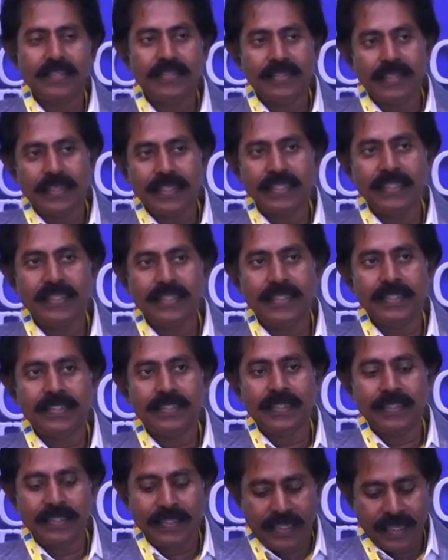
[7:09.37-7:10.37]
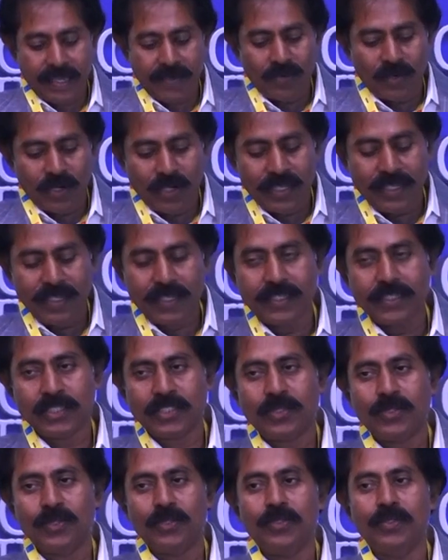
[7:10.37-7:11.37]
That is the reason they wanted us
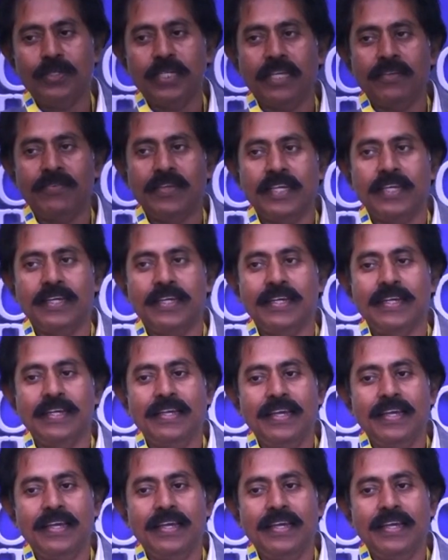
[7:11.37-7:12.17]
to give a